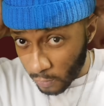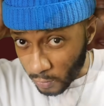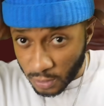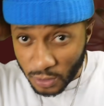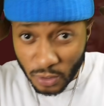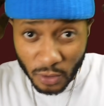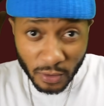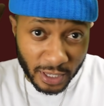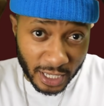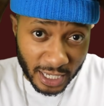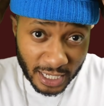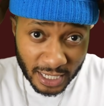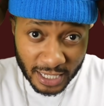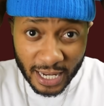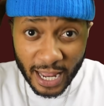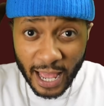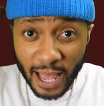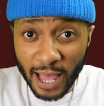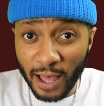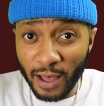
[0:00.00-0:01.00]
So this
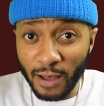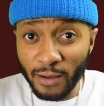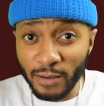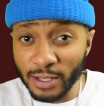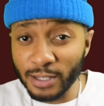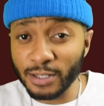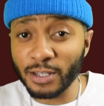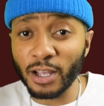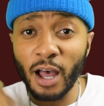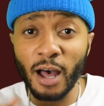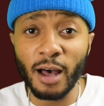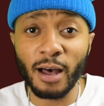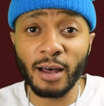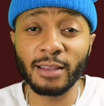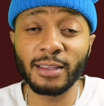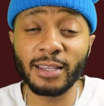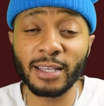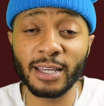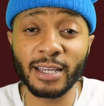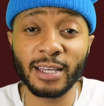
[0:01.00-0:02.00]
style is
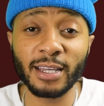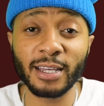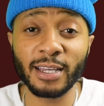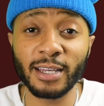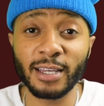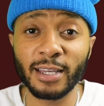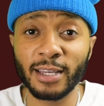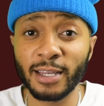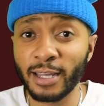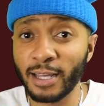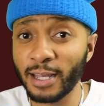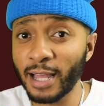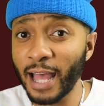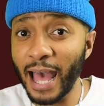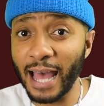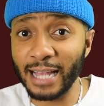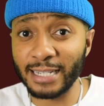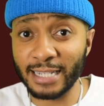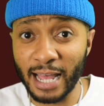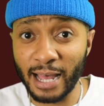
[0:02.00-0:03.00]
called the
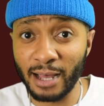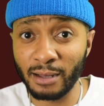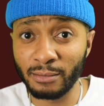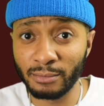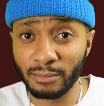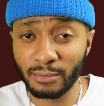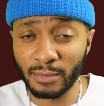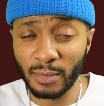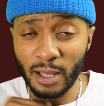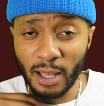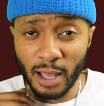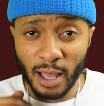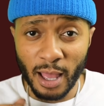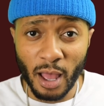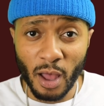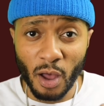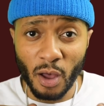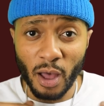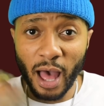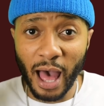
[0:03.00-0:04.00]
high top,
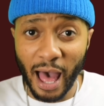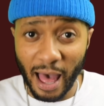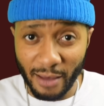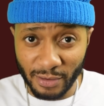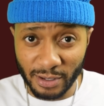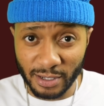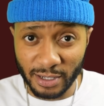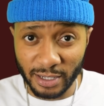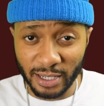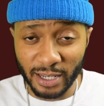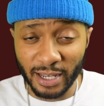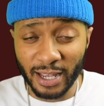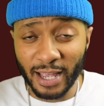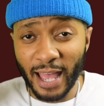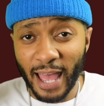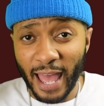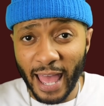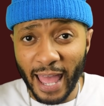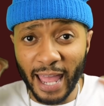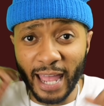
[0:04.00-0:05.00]
obviously,
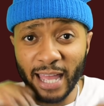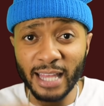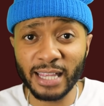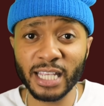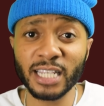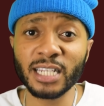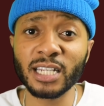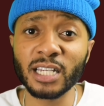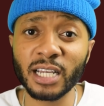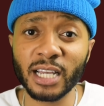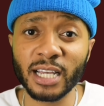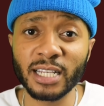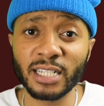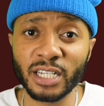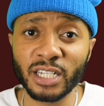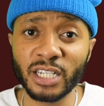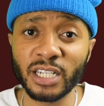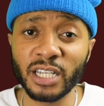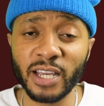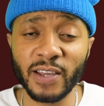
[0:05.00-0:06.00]
and this look is
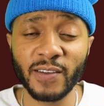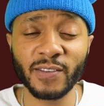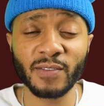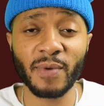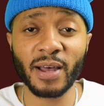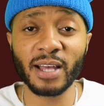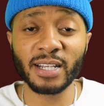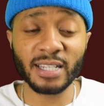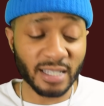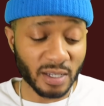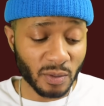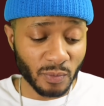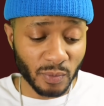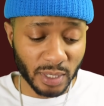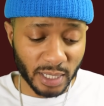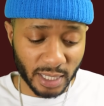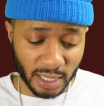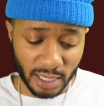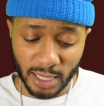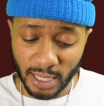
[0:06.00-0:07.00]
achieved by
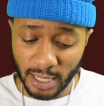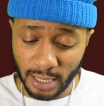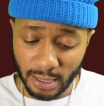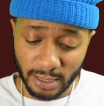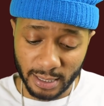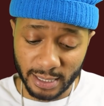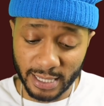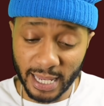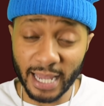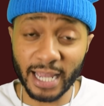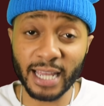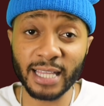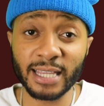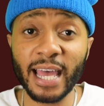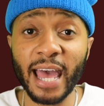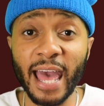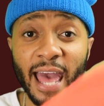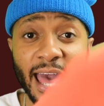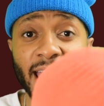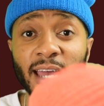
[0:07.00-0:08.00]
simply taking
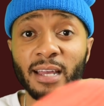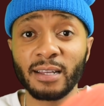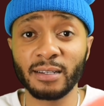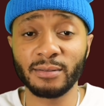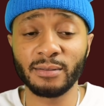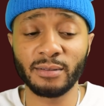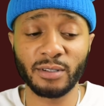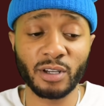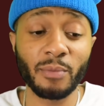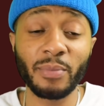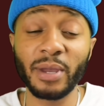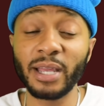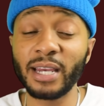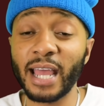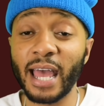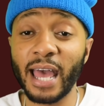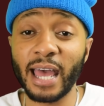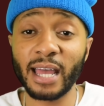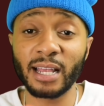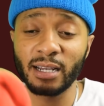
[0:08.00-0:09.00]
the hat, your
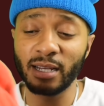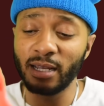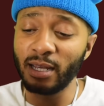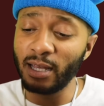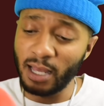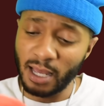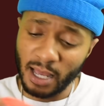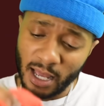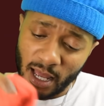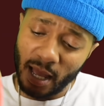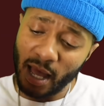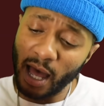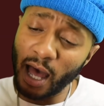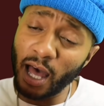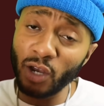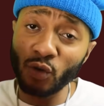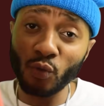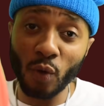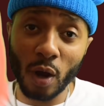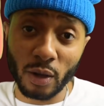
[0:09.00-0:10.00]
beanie hat,
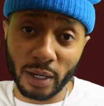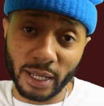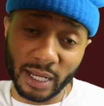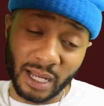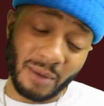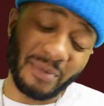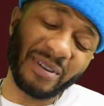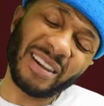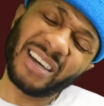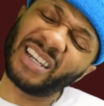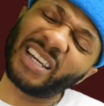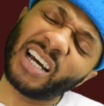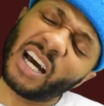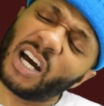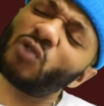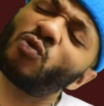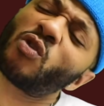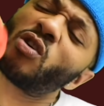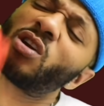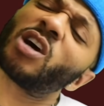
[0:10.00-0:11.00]
unroll it completely,
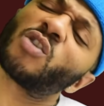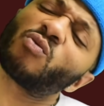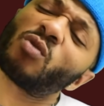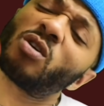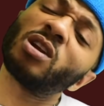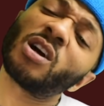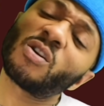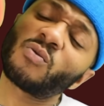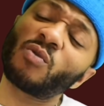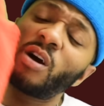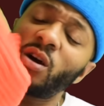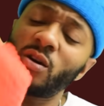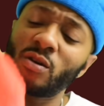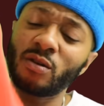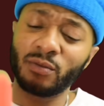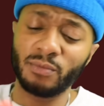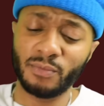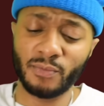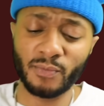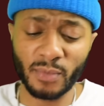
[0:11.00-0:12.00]
unroll.
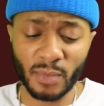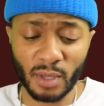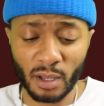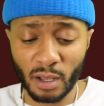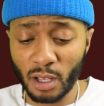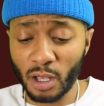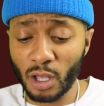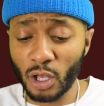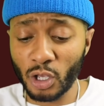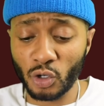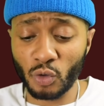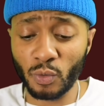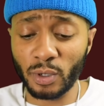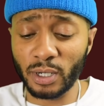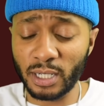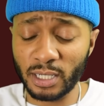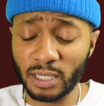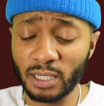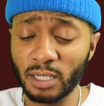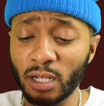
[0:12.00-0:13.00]
You
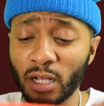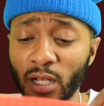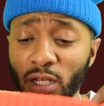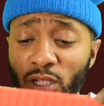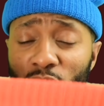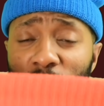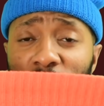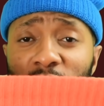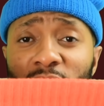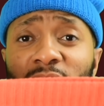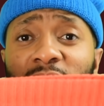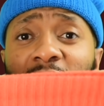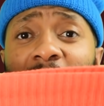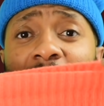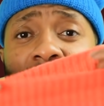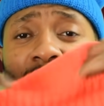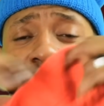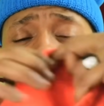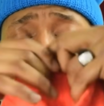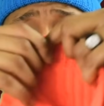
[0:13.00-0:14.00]
want to start at the
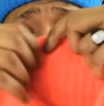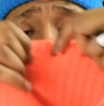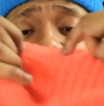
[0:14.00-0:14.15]
top,